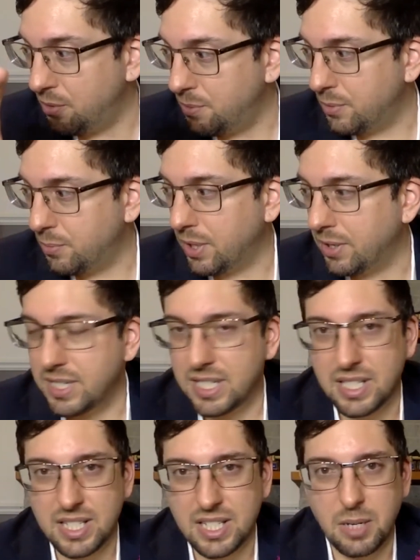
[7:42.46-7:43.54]
you would wear this
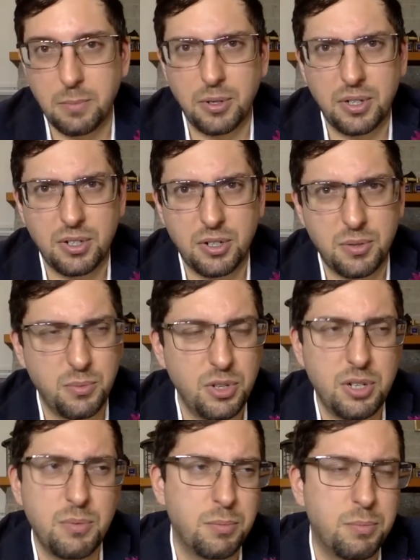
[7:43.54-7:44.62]
in summer,
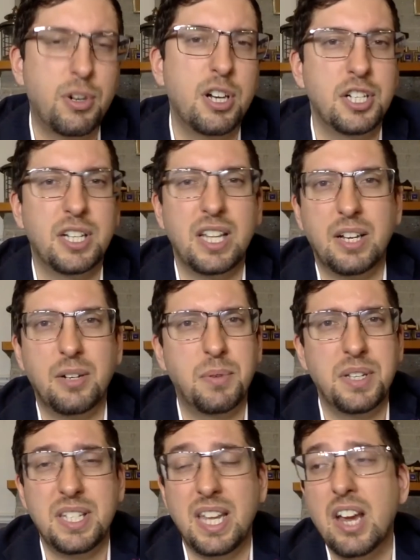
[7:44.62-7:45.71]
it will project like
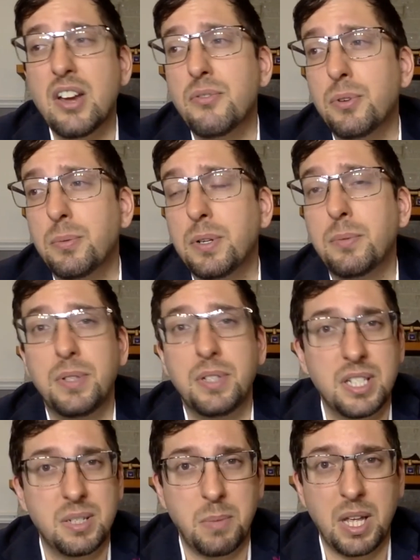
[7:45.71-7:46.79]
crazy. Everyone will
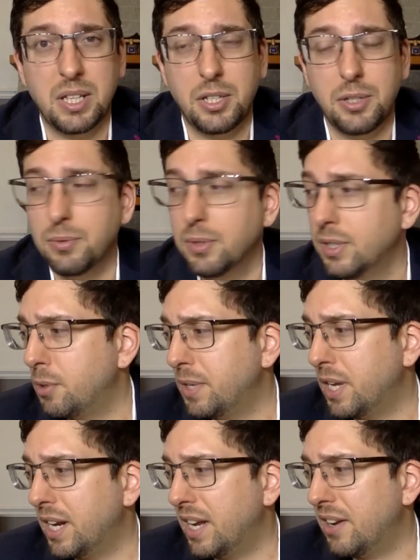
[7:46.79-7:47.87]
smell you. Probably
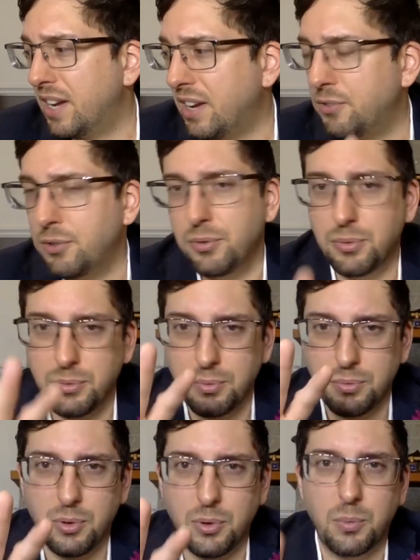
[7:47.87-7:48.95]
gonna have to
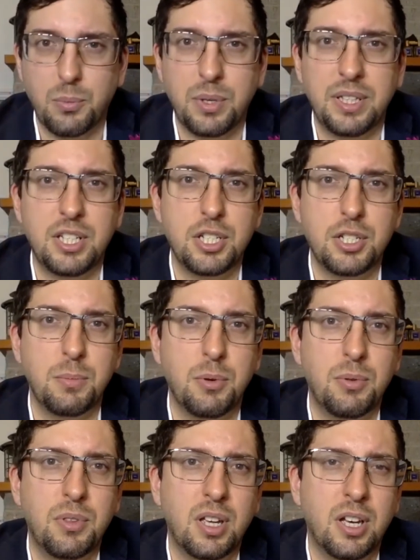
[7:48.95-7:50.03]
go really
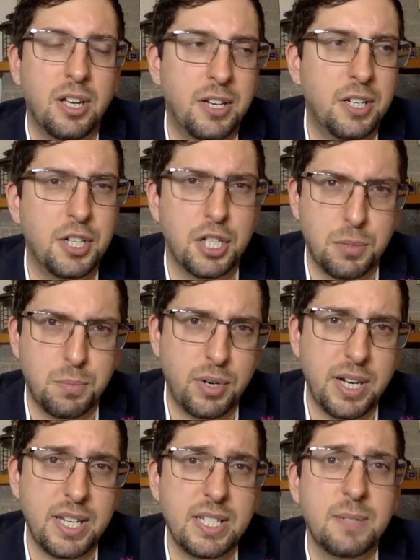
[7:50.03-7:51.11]
smooth on the
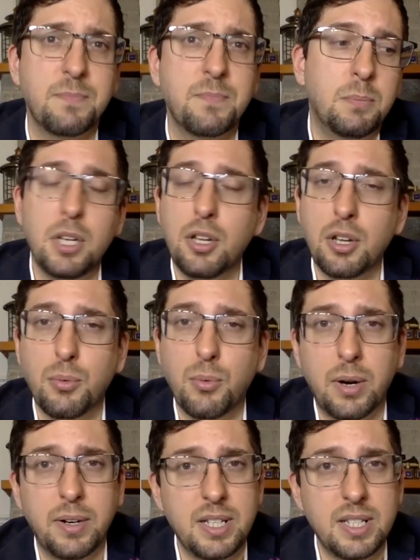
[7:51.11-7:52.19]
sprays, but you could
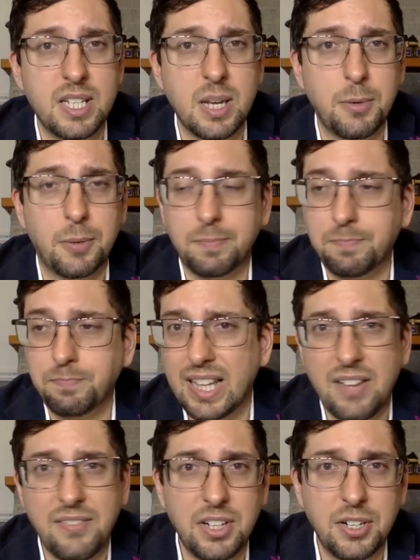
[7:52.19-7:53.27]
wear it in summer.
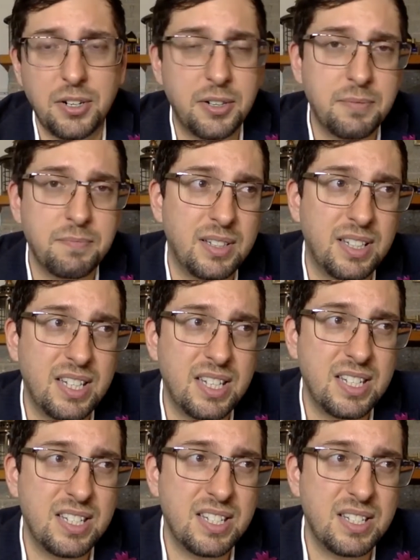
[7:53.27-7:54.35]
Lavender
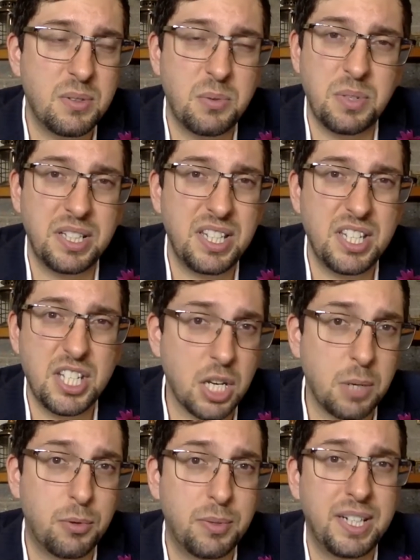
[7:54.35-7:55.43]
is a really
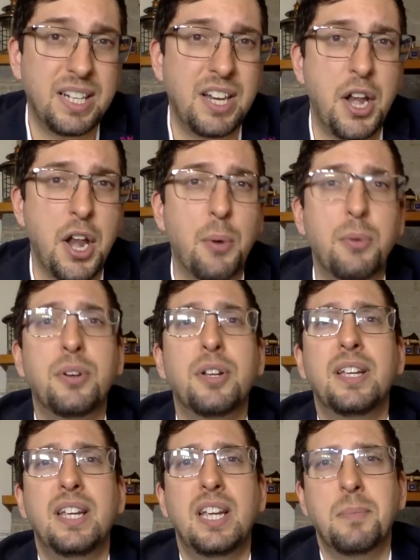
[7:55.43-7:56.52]
summery note,
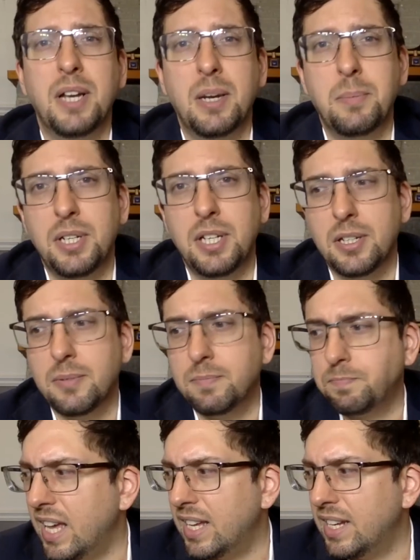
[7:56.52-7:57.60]
in my opinion,
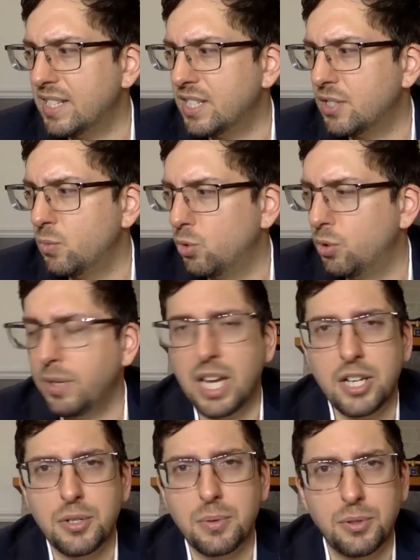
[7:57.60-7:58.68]
and it's too
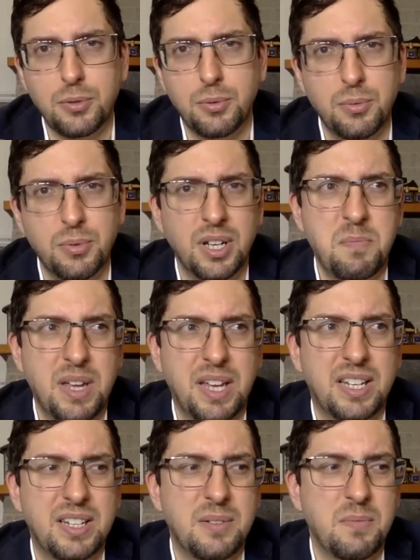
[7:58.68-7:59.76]
natural to make
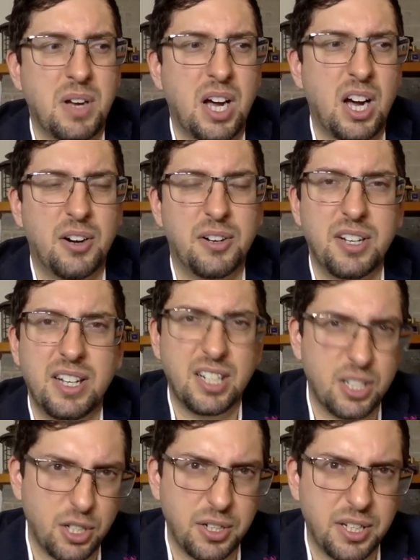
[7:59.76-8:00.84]
it hard
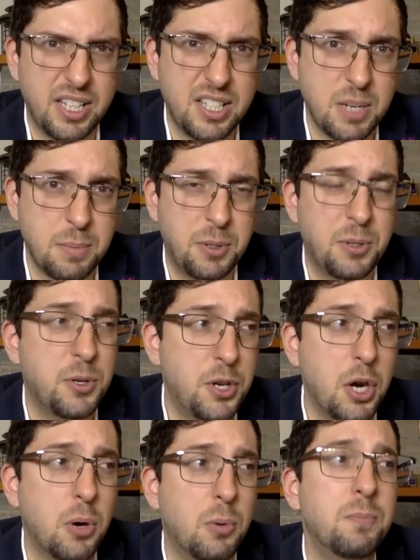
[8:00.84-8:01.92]
cloying in summer,
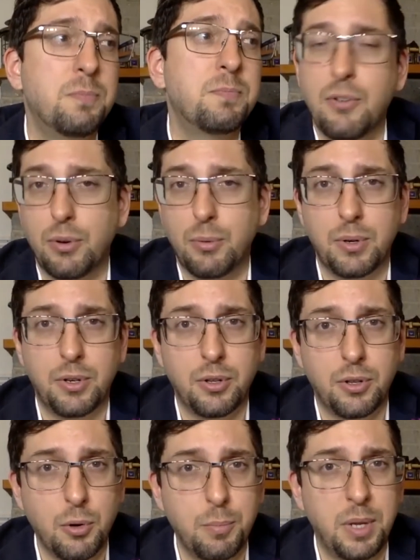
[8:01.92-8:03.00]
though everywhere you
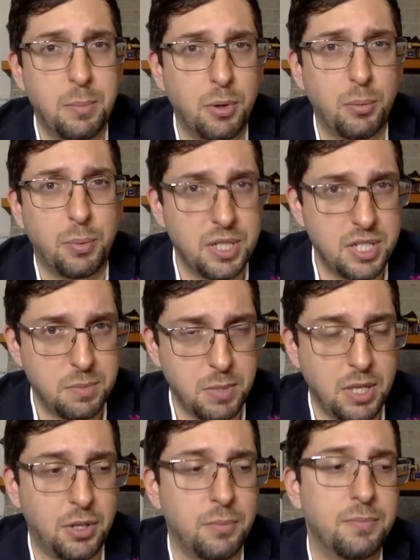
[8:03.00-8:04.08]
go, people will
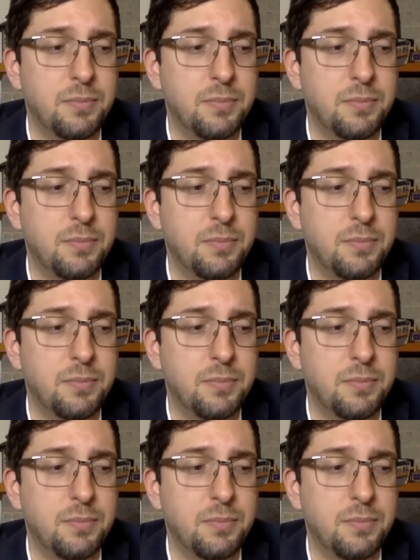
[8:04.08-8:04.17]
smell you.